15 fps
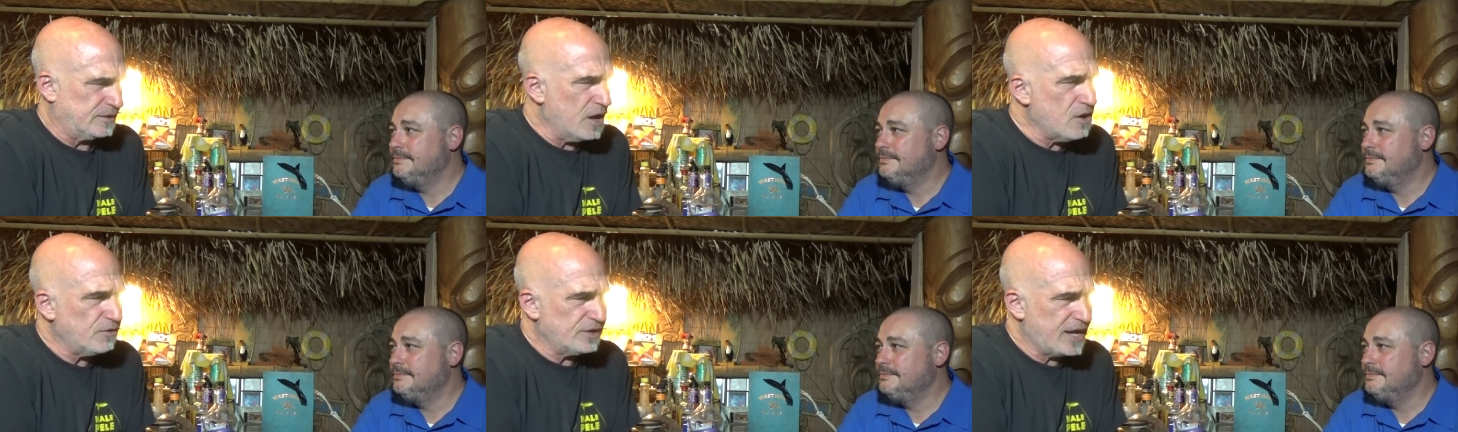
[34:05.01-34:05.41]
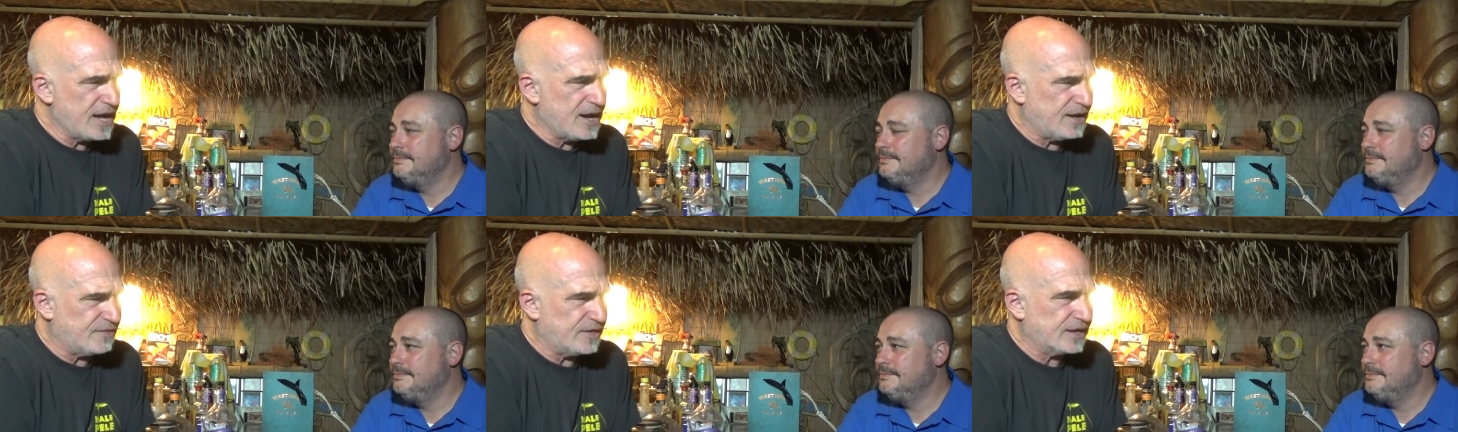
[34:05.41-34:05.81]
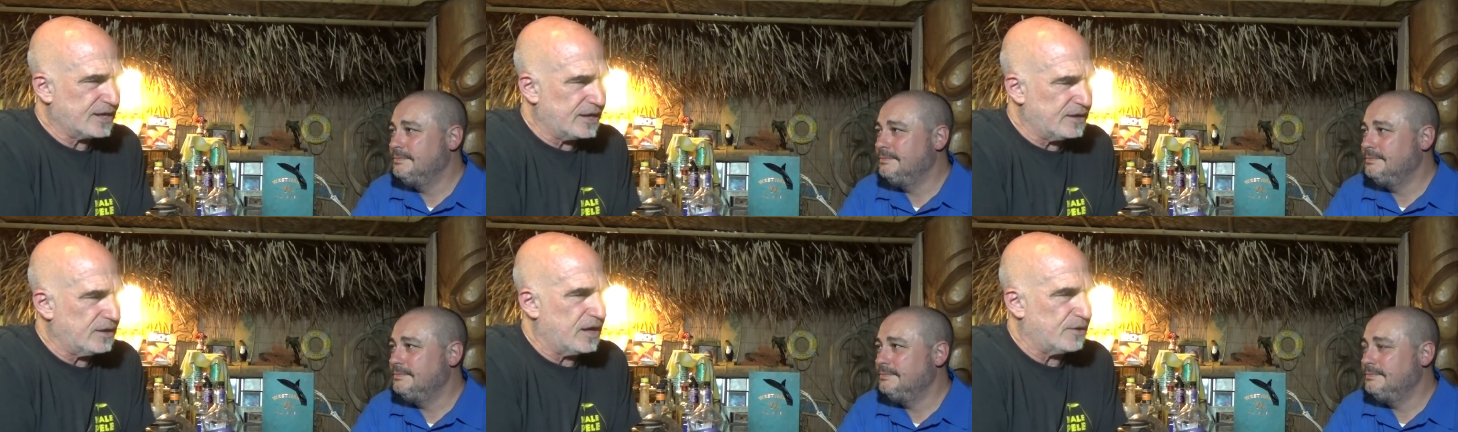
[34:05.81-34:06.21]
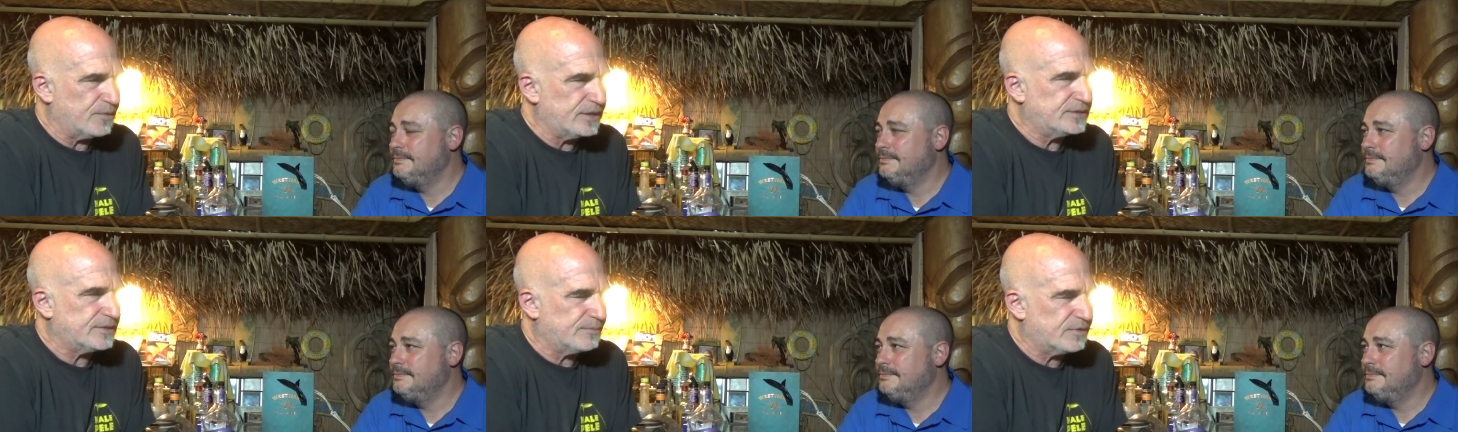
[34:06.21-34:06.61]
Speaker 1: "Oh yeah, I think I, I
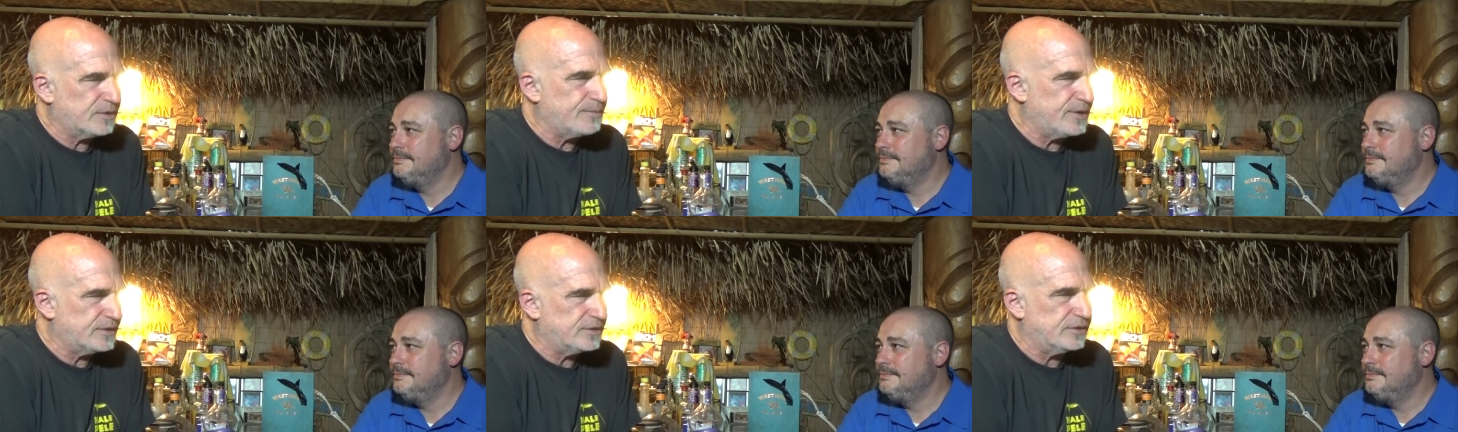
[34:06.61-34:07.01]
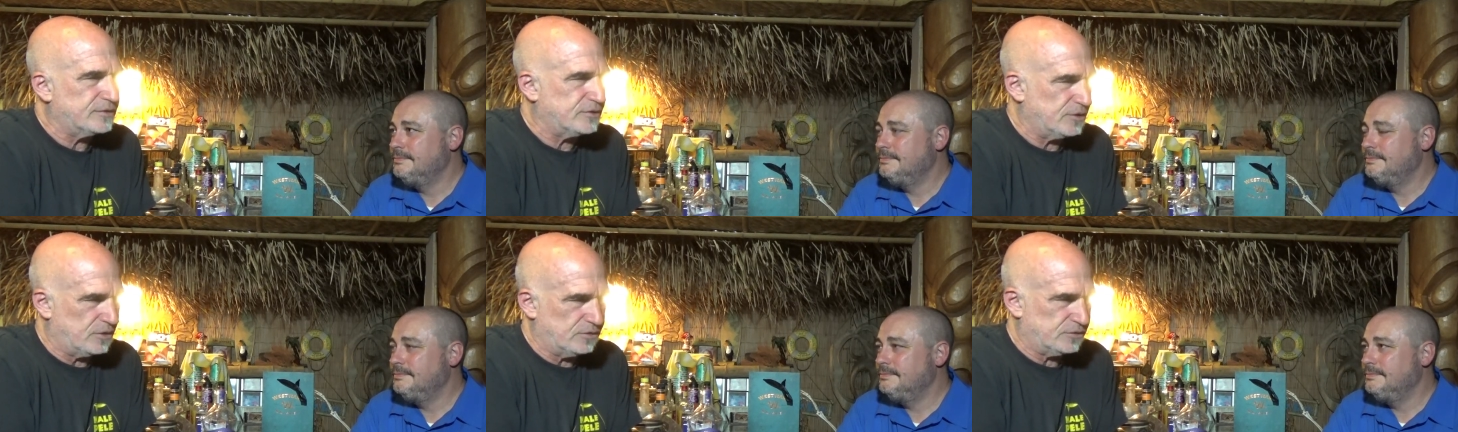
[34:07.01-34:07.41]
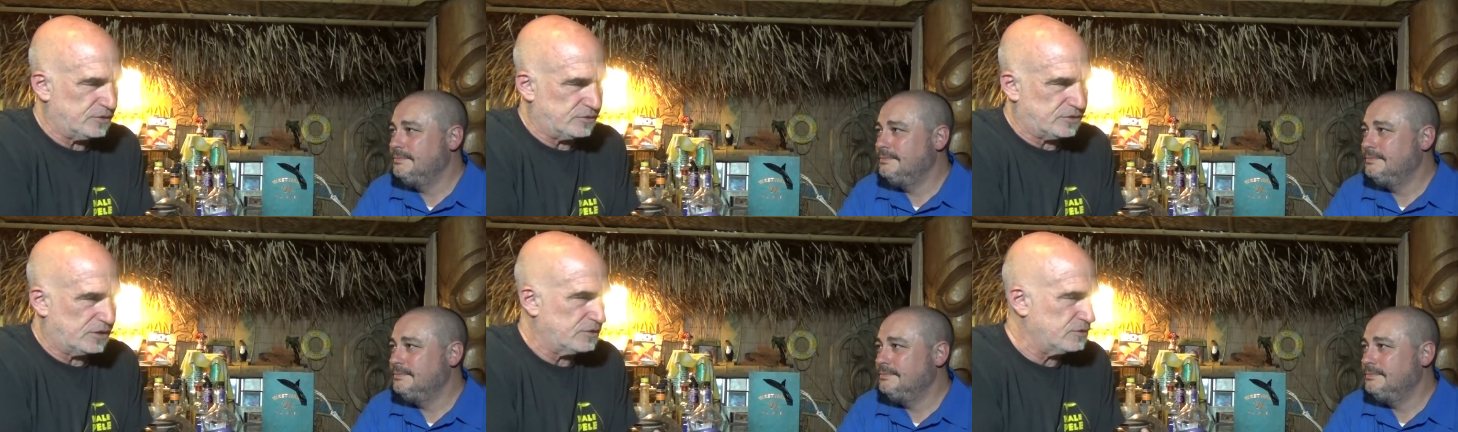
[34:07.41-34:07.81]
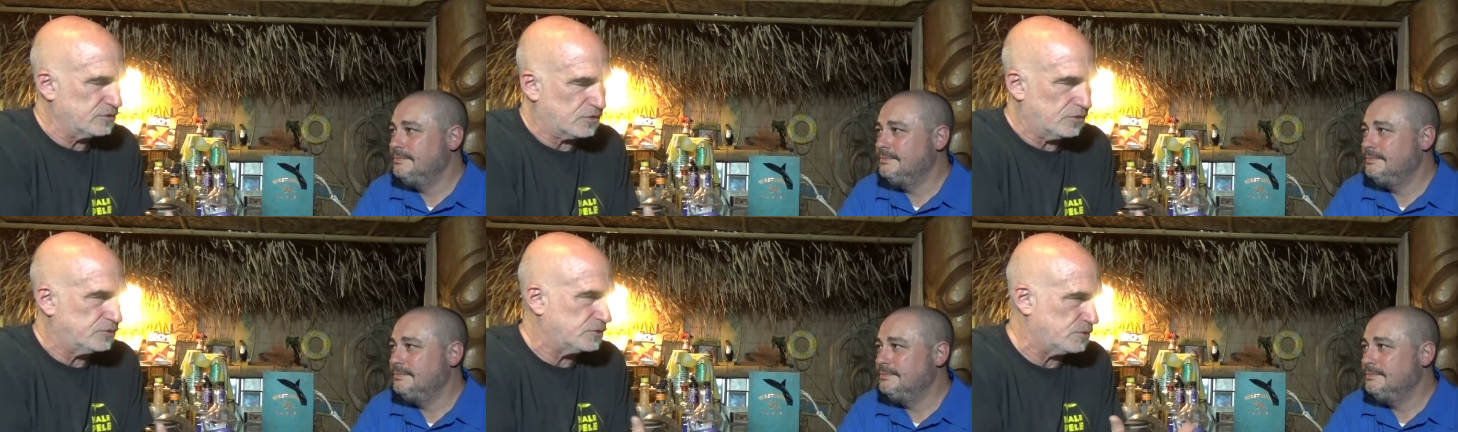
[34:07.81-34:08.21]
read something about this. You know, it's a tunnel that
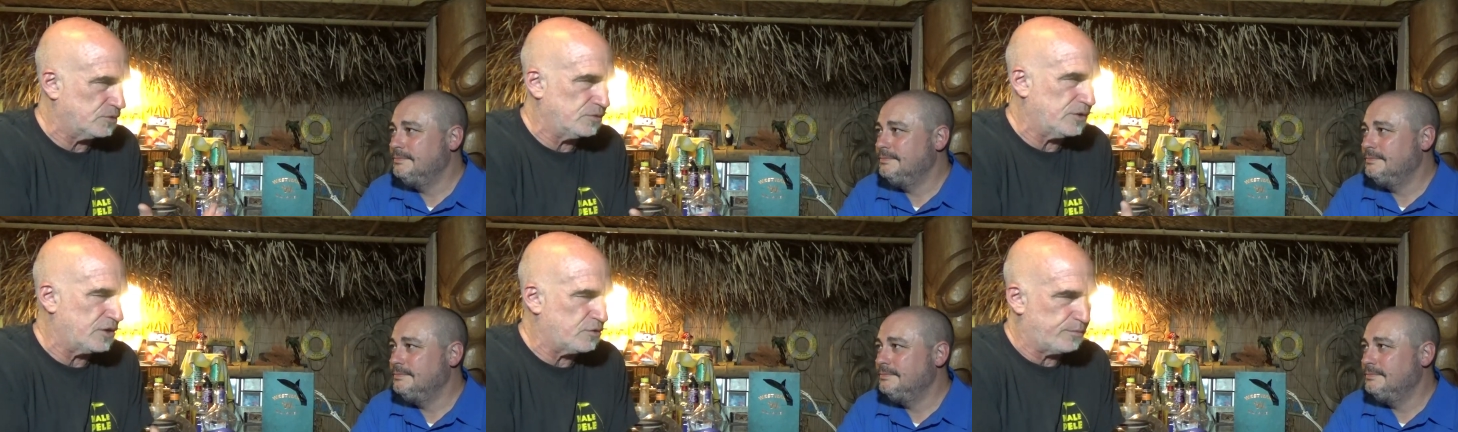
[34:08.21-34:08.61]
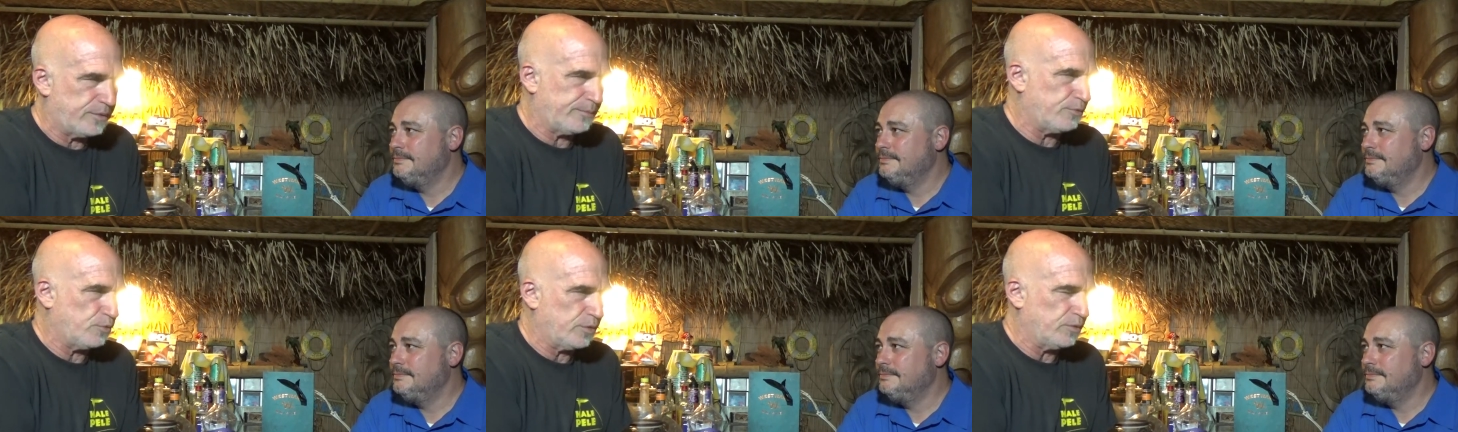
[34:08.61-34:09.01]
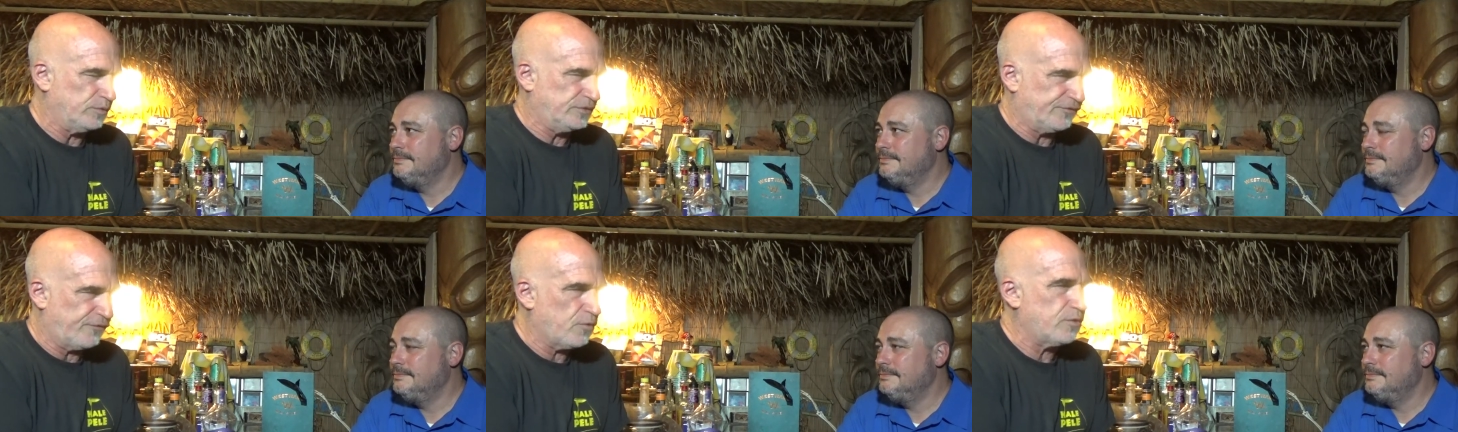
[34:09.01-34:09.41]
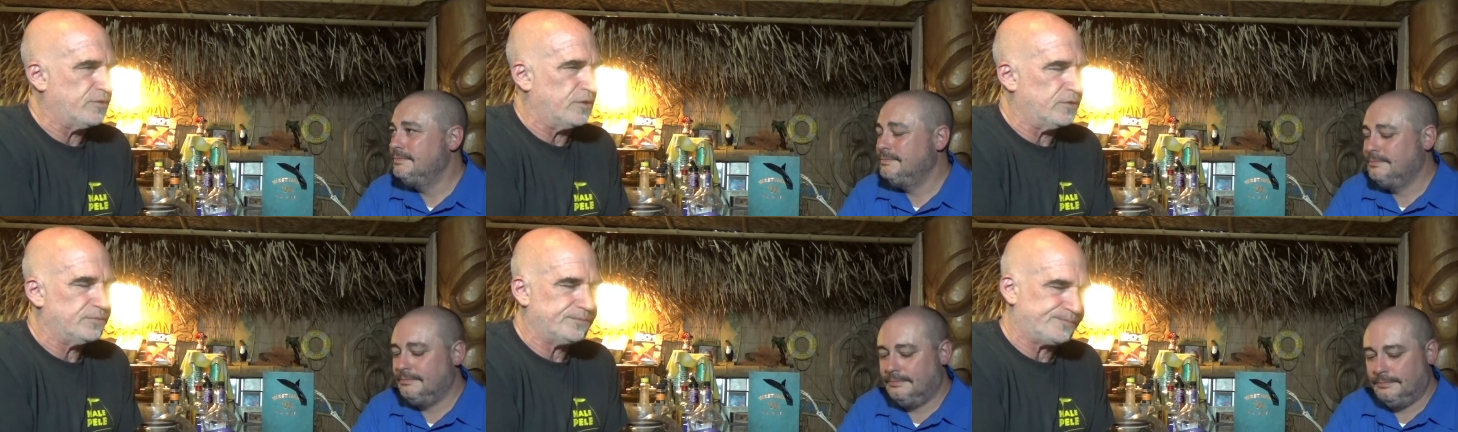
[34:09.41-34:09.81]
goes through. I don't remember what it was for
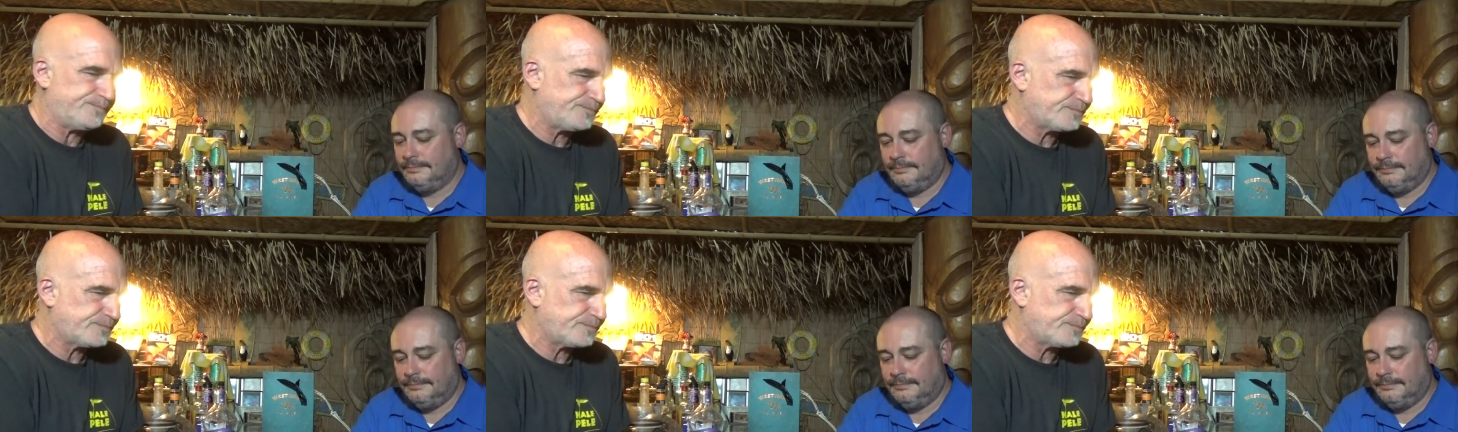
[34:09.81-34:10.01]
though."